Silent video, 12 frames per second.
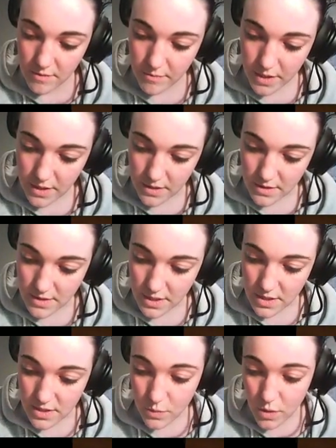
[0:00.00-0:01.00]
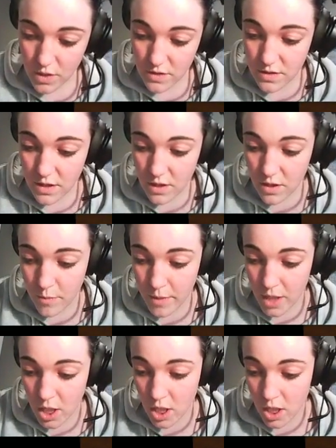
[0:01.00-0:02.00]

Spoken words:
because it just works a lot better